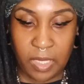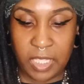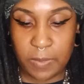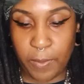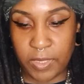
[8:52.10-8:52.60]

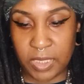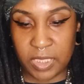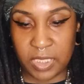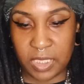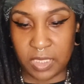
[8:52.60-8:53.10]
This person
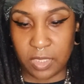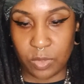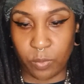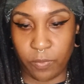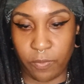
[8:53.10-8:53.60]
is
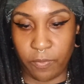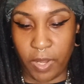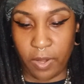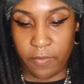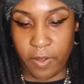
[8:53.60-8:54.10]
just
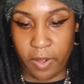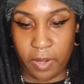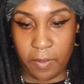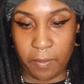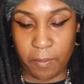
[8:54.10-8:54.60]
very,
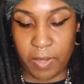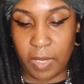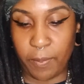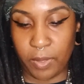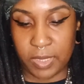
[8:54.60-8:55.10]
very
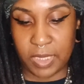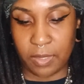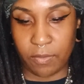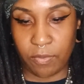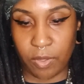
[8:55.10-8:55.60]

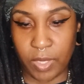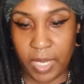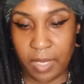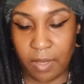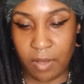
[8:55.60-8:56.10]
manipulative.
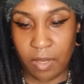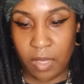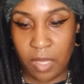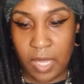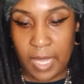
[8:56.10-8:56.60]
Okay,
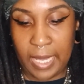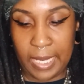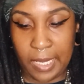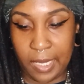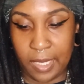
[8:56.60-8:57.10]

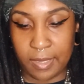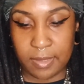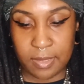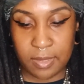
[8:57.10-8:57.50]
and